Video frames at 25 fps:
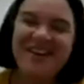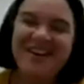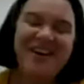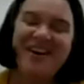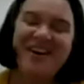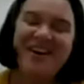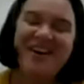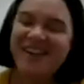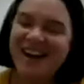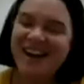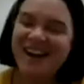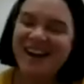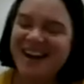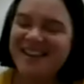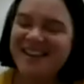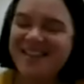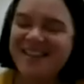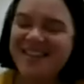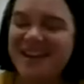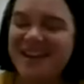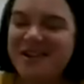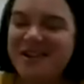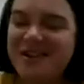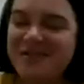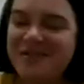All right, and
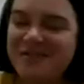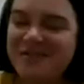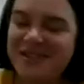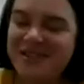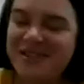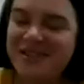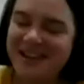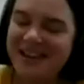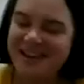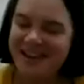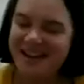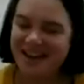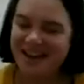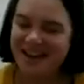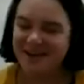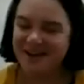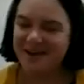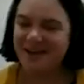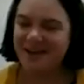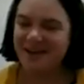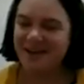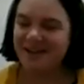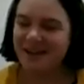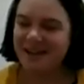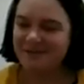thank you for the
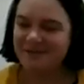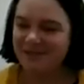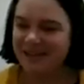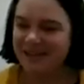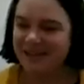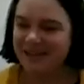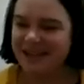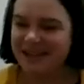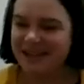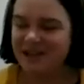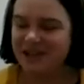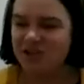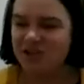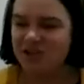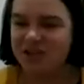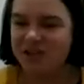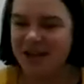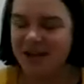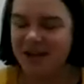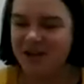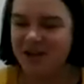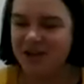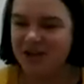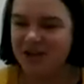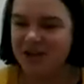lovely
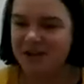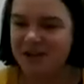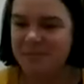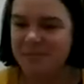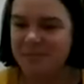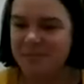introduction,